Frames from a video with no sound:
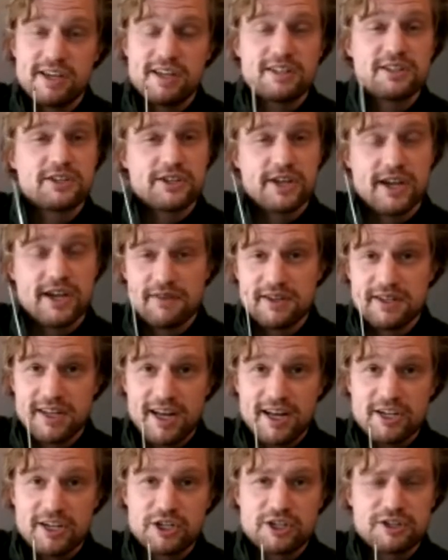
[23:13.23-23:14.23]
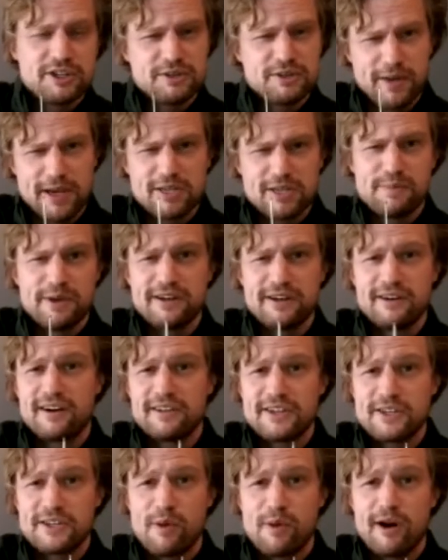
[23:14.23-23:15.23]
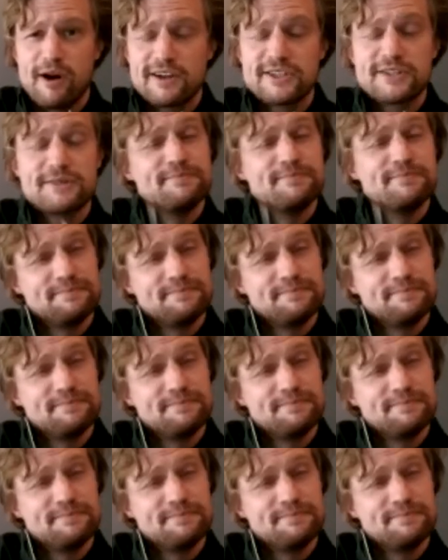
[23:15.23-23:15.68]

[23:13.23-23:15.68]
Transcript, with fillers: It's safe to touch, just makes big gnarly sparks.